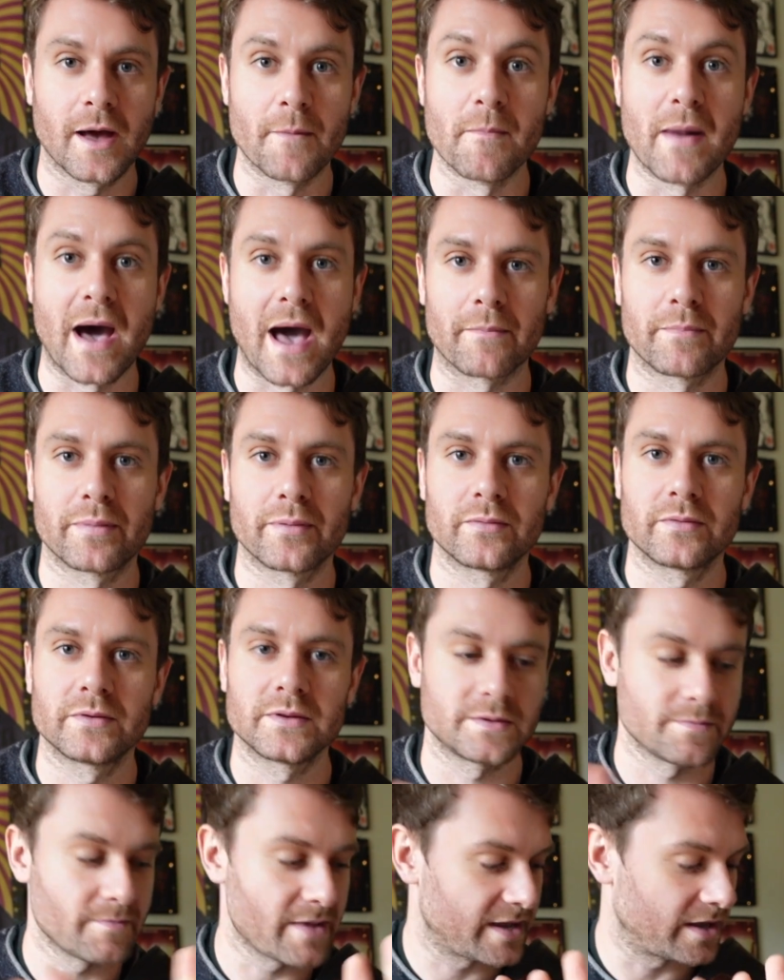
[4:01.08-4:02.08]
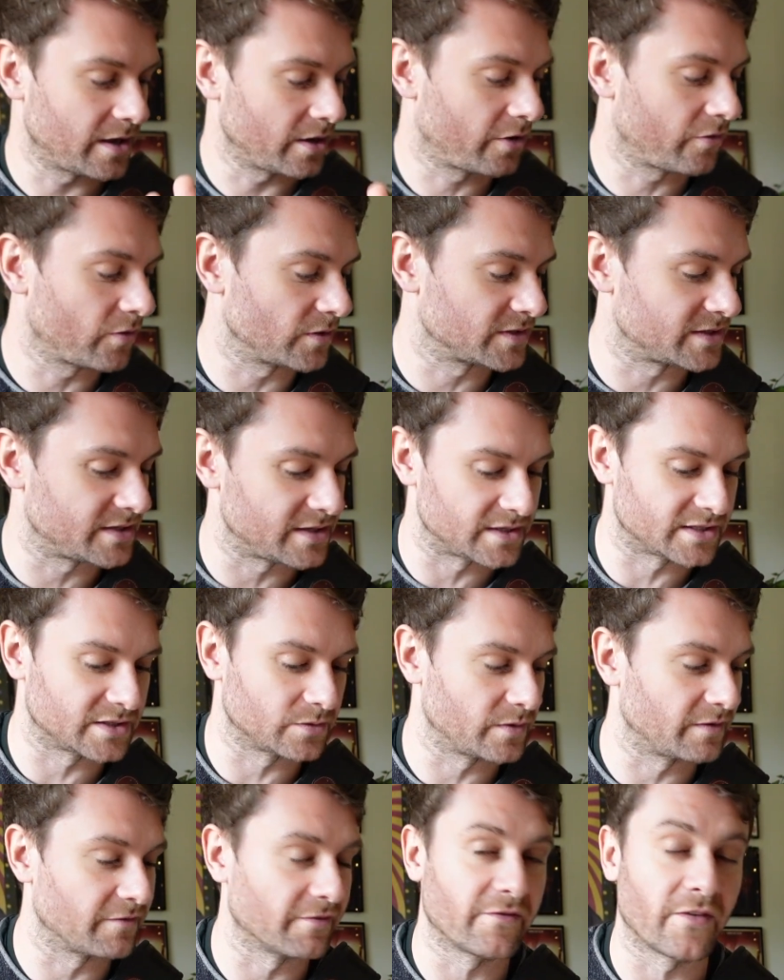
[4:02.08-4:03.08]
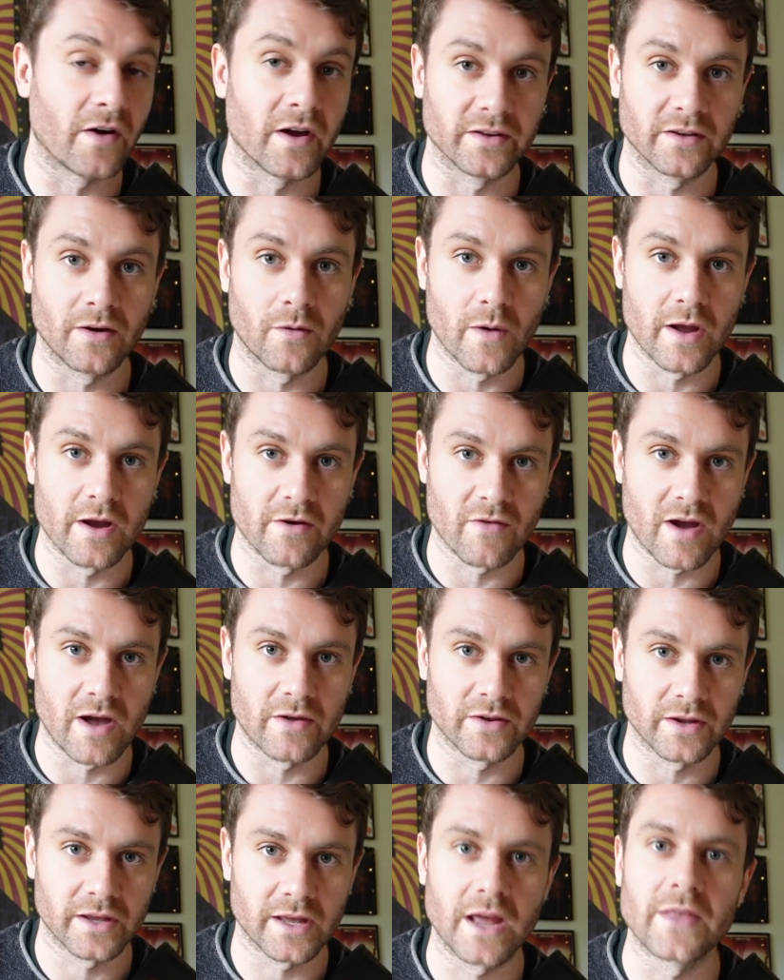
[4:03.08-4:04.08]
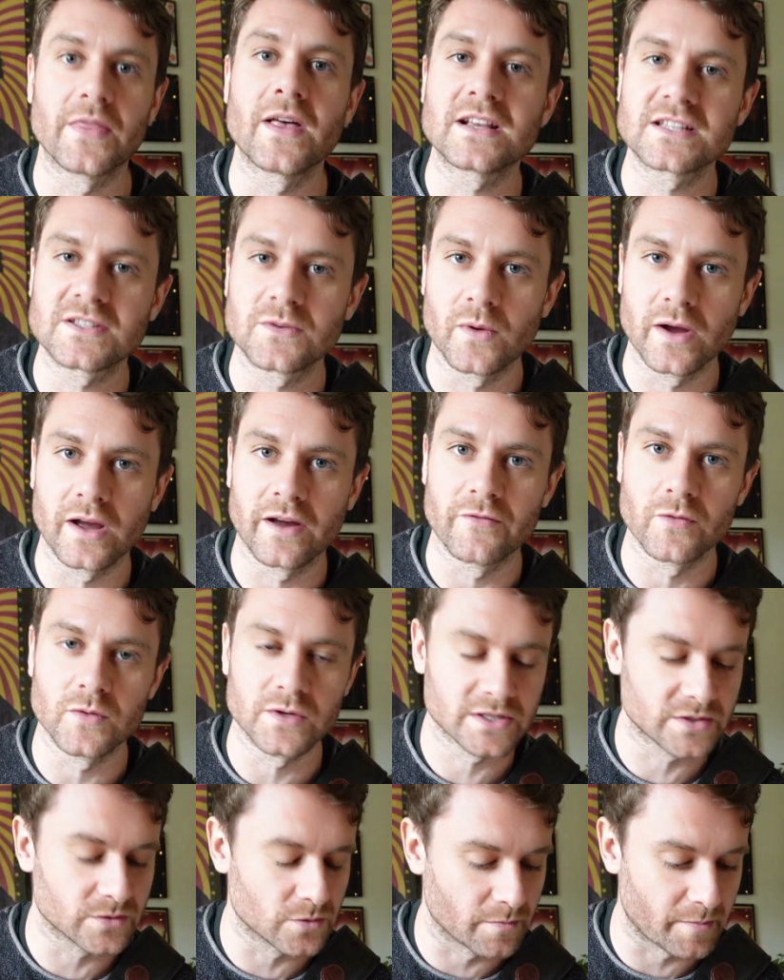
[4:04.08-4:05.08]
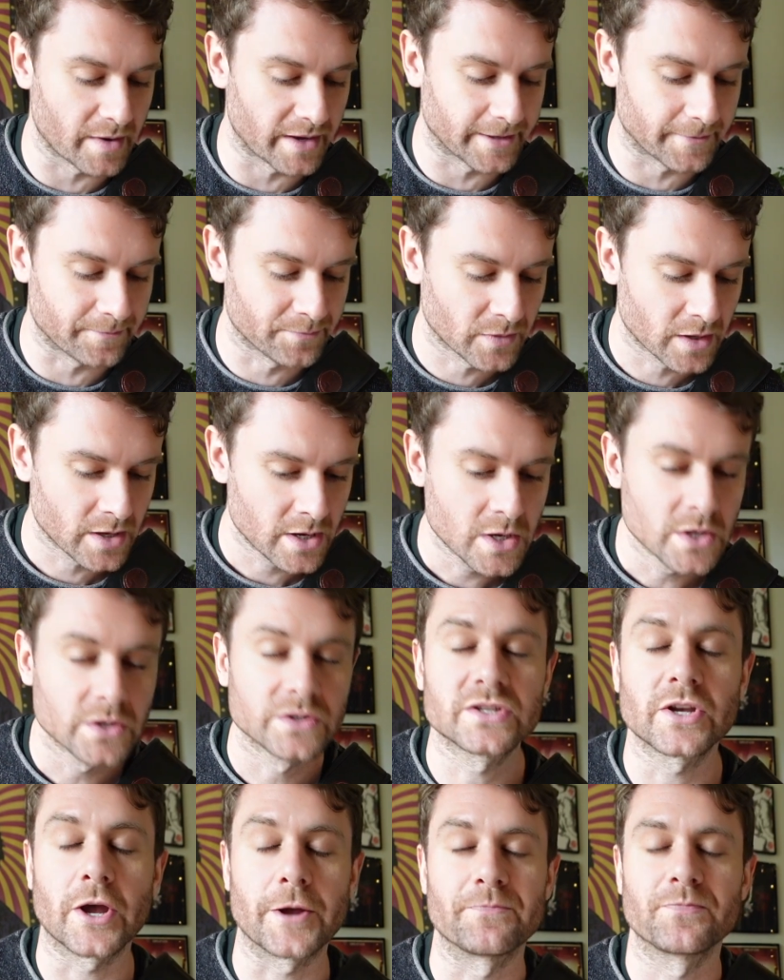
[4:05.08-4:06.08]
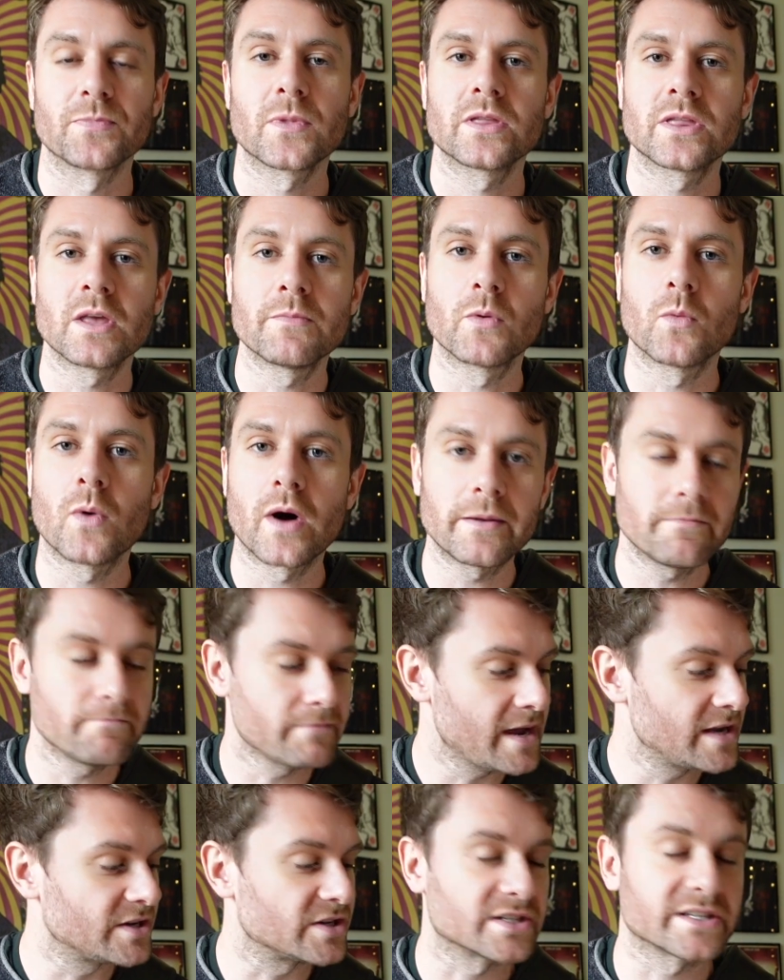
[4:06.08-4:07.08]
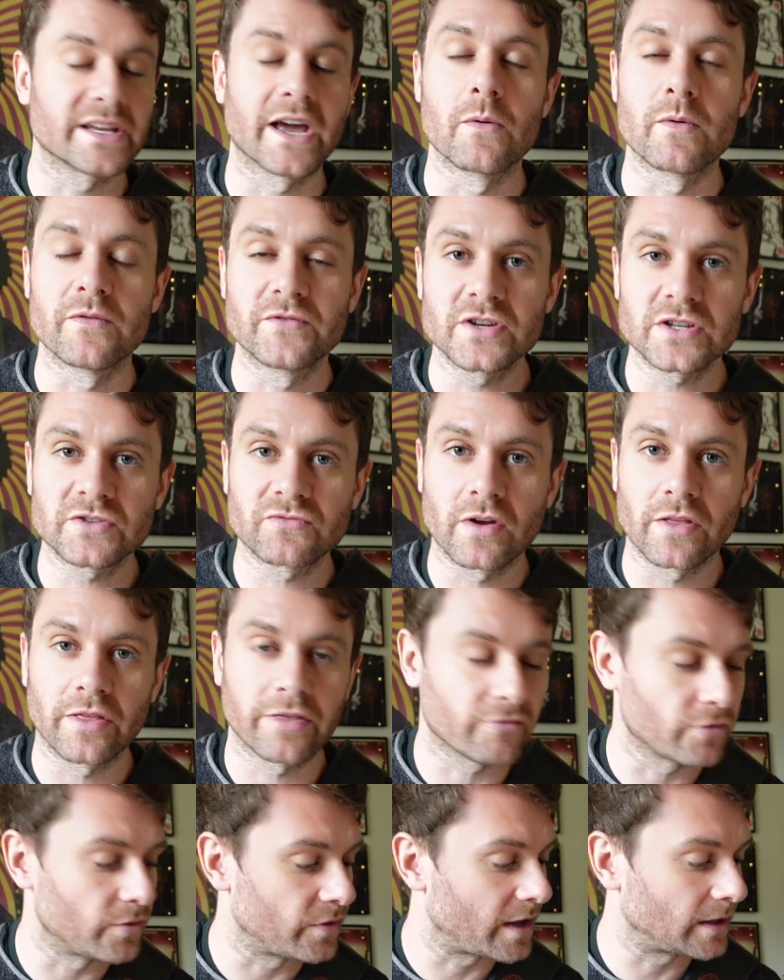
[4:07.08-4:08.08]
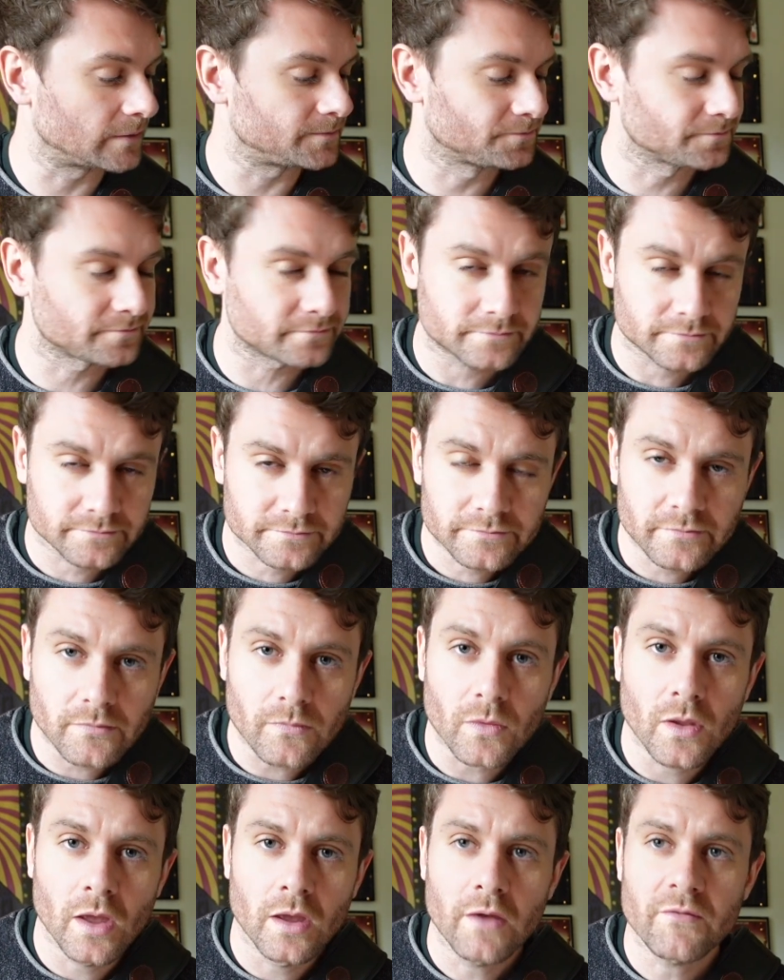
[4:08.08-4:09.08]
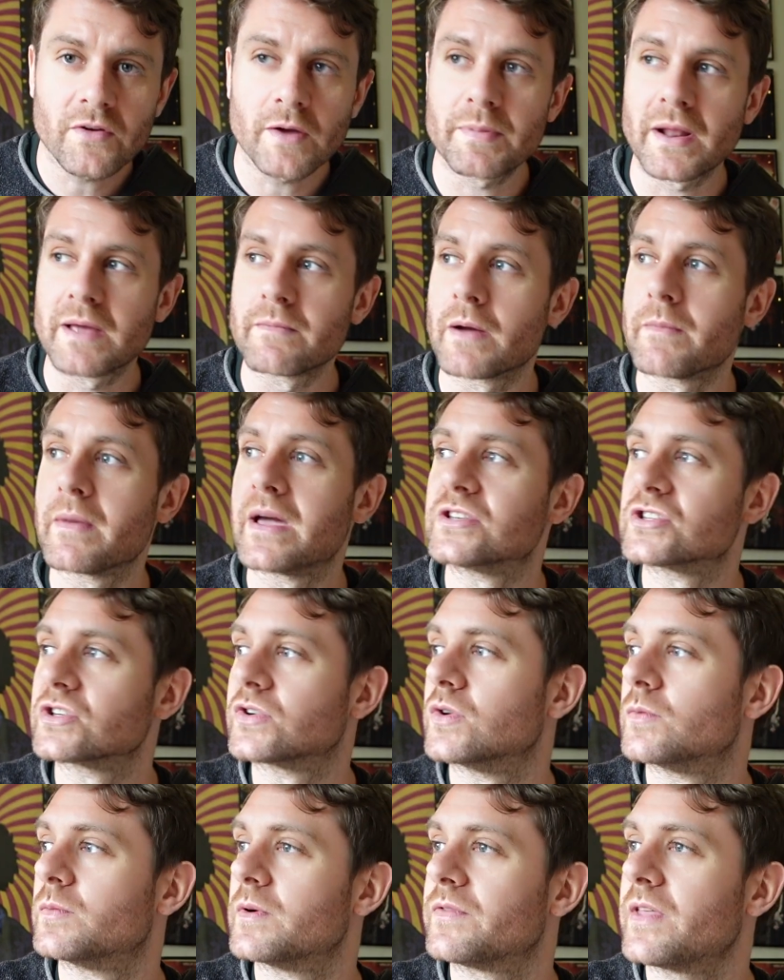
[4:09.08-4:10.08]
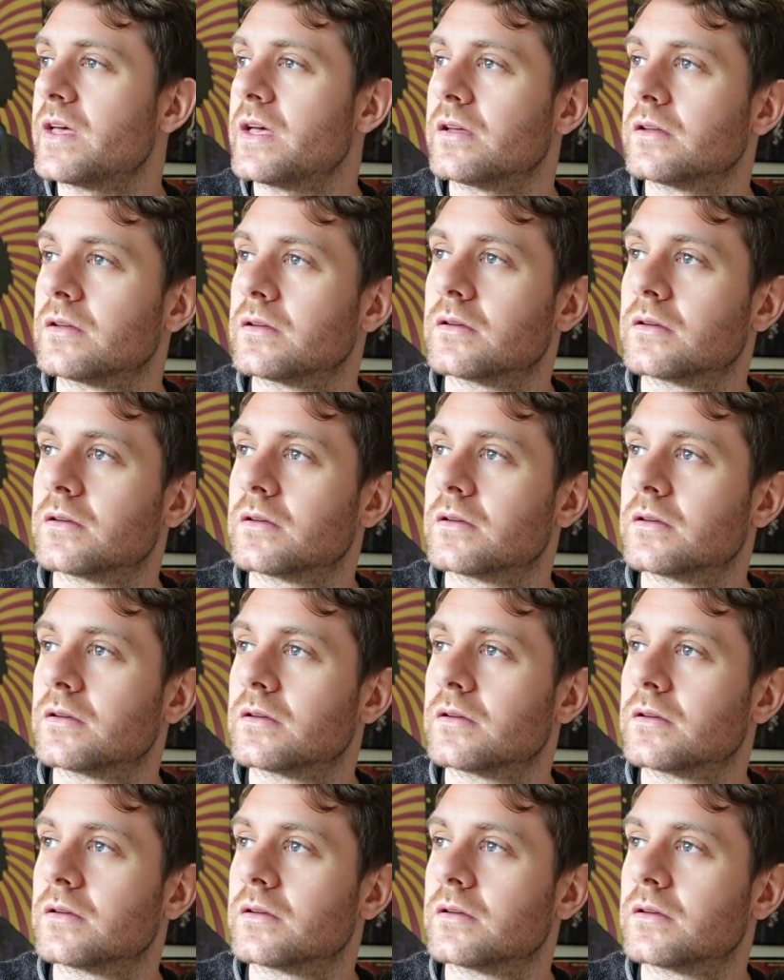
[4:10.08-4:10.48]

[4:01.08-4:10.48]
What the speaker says: a map to make it across here so we can find our way around. Okay, that's the way I've always thought about it. So number 1, major scale. We've just run through that. If I play my major chord with that,